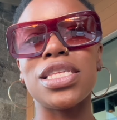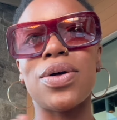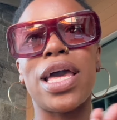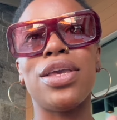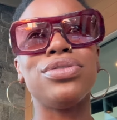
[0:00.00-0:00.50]
so
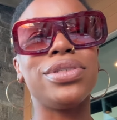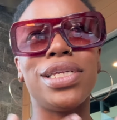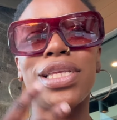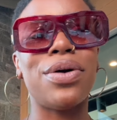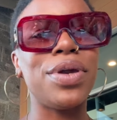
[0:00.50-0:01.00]
I usually
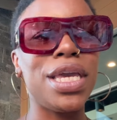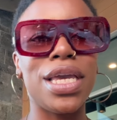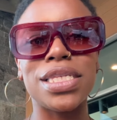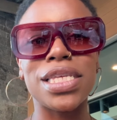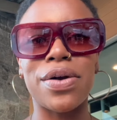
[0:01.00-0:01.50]
don't
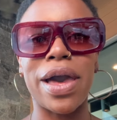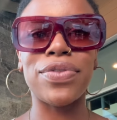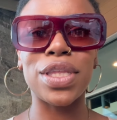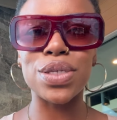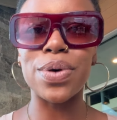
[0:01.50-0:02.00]
eat until
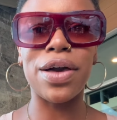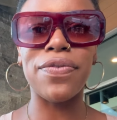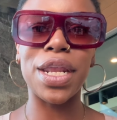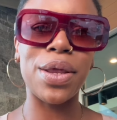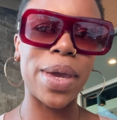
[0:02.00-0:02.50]
after
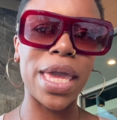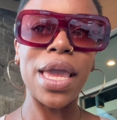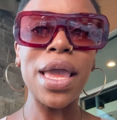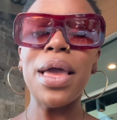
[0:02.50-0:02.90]
12 anyway.